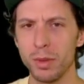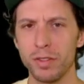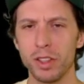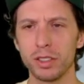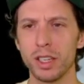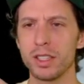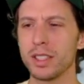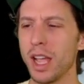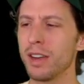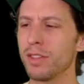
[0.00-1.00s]
But if you looked at a
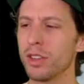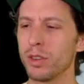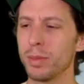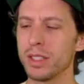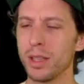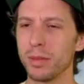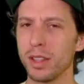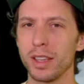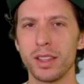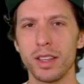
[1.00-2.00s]
side view, it would be something
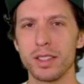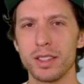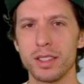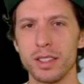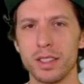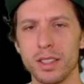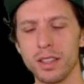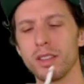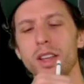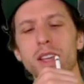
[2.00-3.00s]
like this.
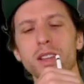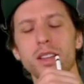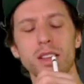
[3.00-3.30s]
Okay?